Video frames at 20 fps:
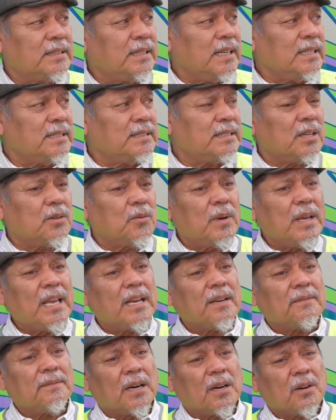the things that we
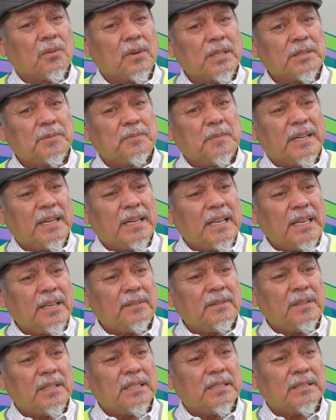have always
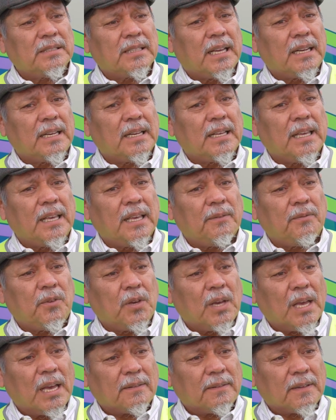believed is that if
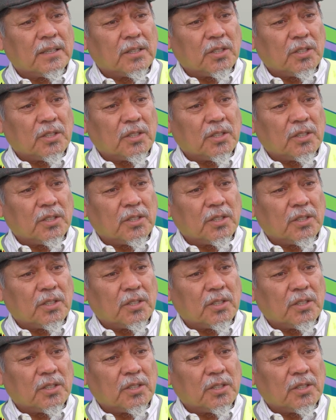you have a